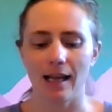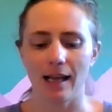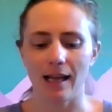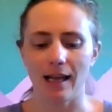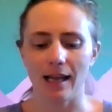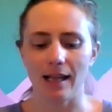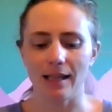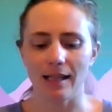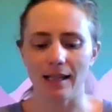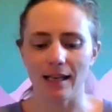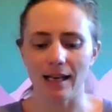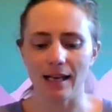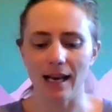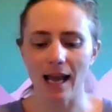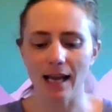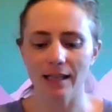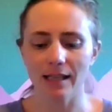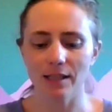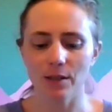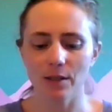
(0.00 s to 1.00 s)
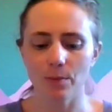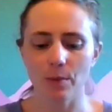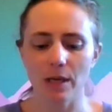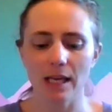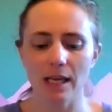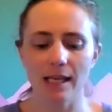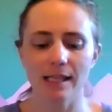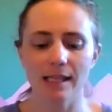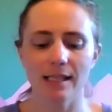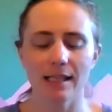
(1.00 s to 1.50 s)
And the next
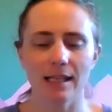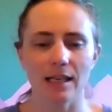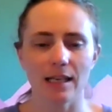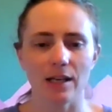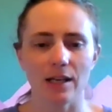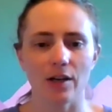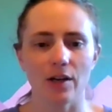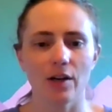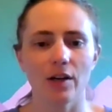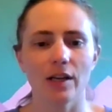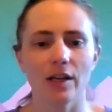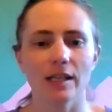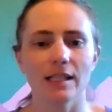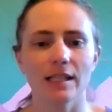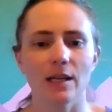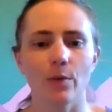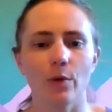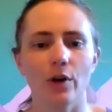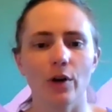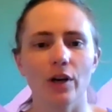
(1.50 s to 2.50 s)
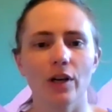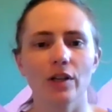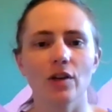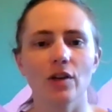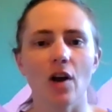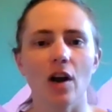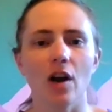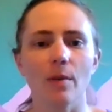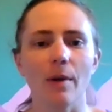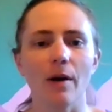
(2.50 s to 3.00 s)
piece here is that we're going to
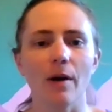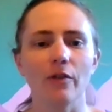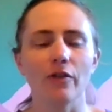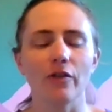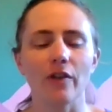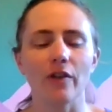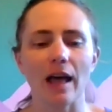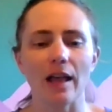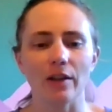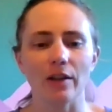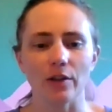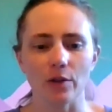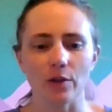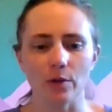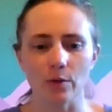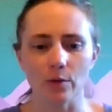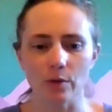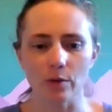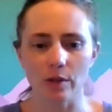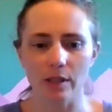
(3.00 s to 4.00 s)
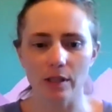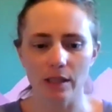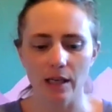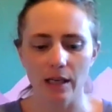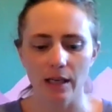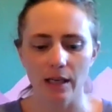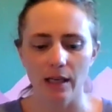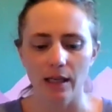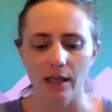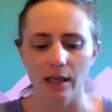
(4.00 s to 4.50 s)
talk about values.
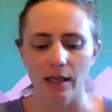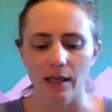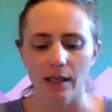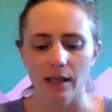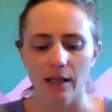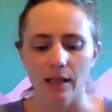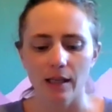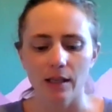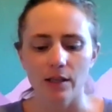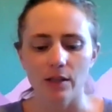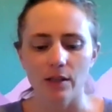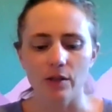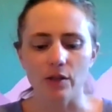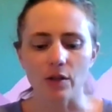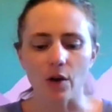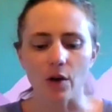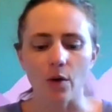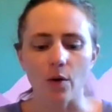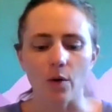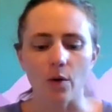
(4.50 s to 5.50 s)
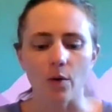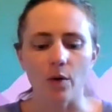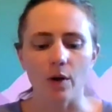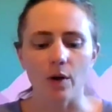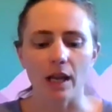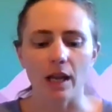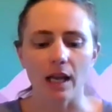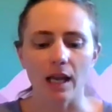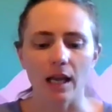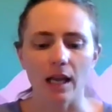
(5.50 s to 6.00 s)
So
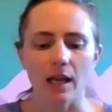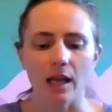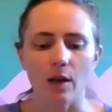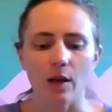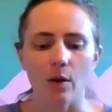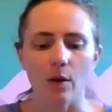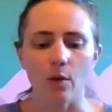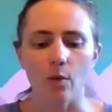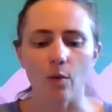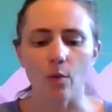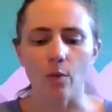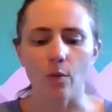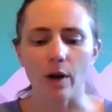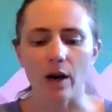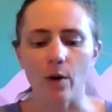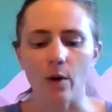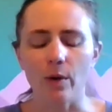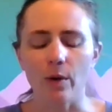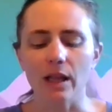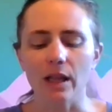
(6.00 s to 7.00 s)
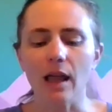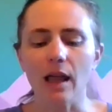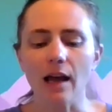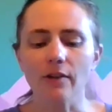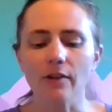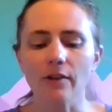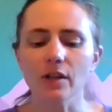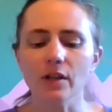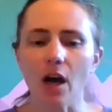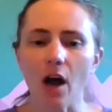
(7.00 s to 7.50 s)
where we
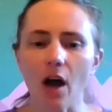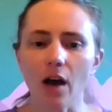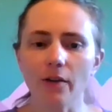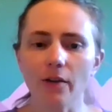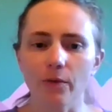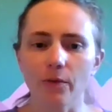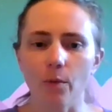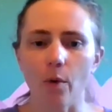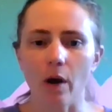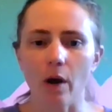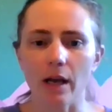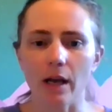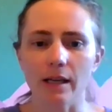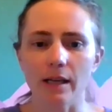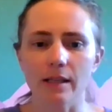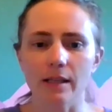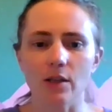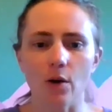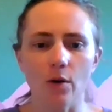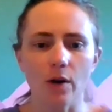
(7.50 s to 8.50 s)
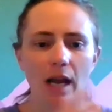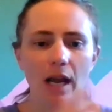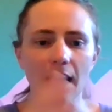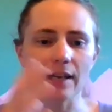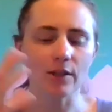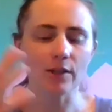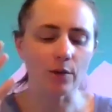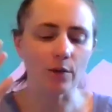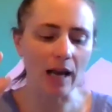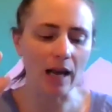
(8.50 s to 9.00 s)
left off was, okay,
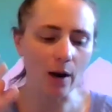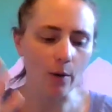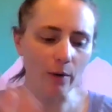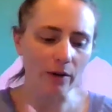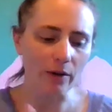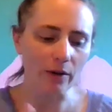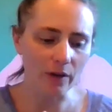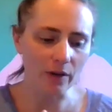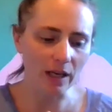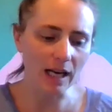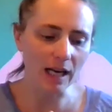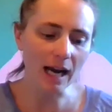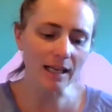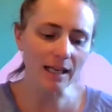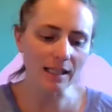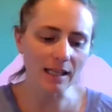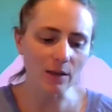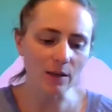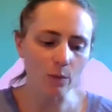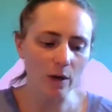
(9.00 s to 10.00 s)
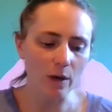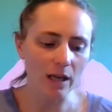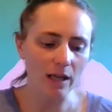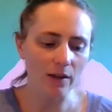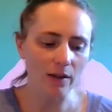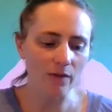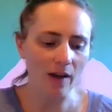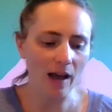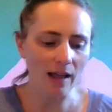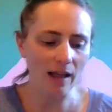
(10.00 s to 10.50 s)
so now we've connected
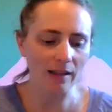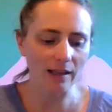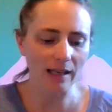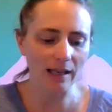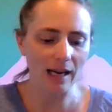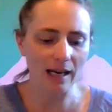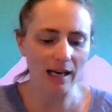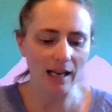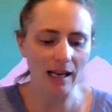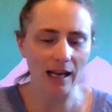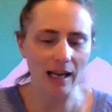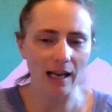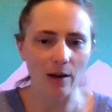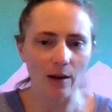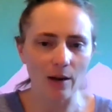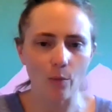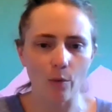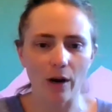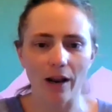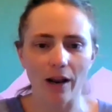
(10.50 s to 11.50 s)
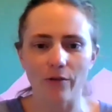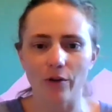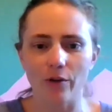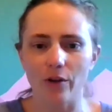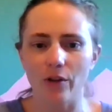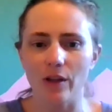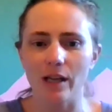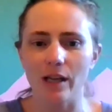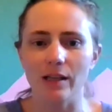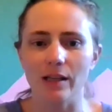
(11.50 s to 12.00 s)
with validating whatever
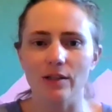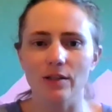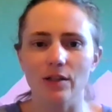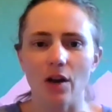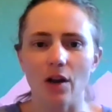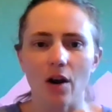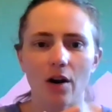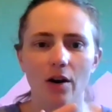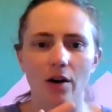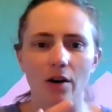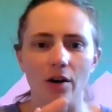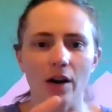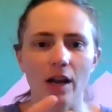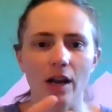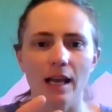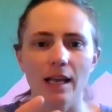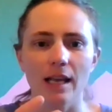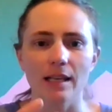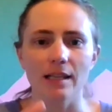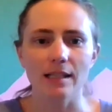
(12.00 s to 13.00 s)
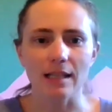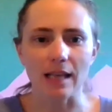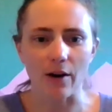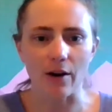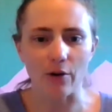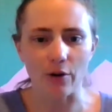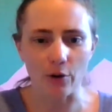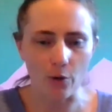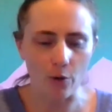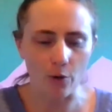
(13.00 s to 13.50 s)
things are
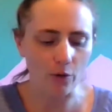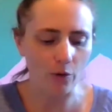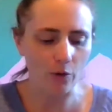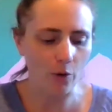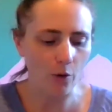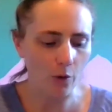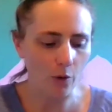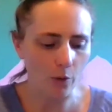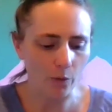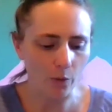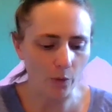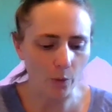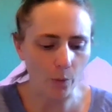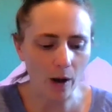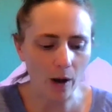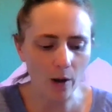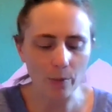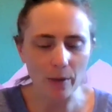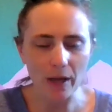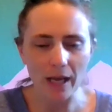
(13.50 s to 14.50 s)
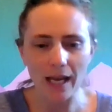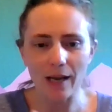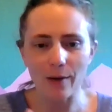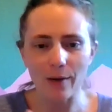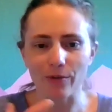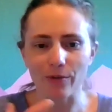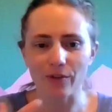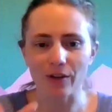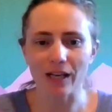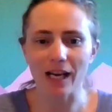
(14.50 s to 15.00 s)
scary or overwhelming.
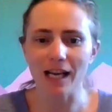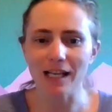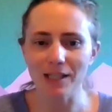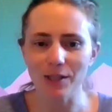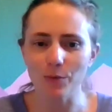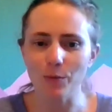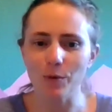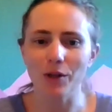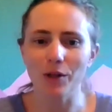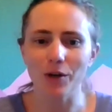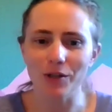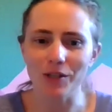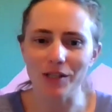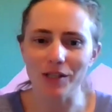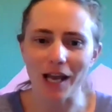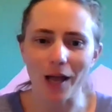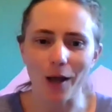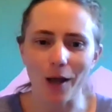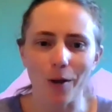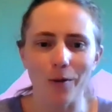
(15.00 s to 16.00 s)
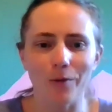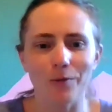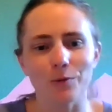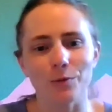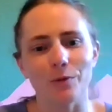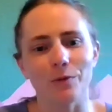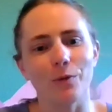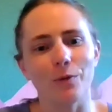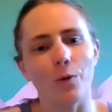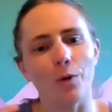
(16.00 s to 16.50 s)
We've connected with ourselves.
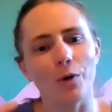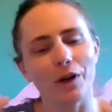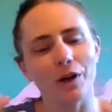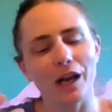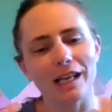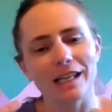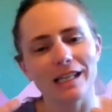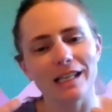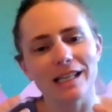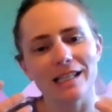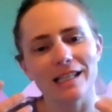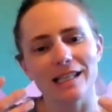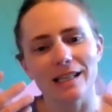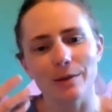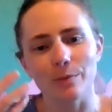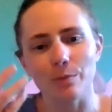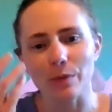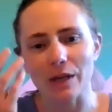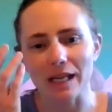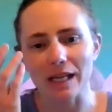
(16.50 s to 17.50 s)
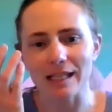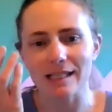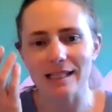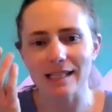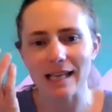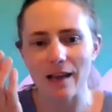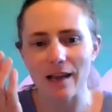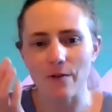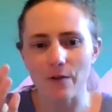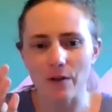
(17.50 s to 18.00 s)
We've oriented to being
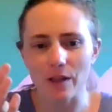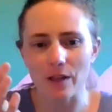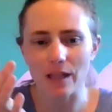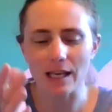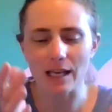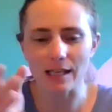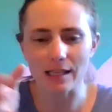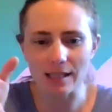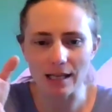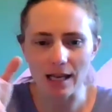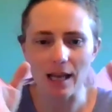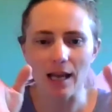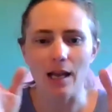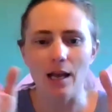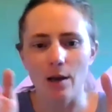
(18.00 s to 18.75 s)
safe in this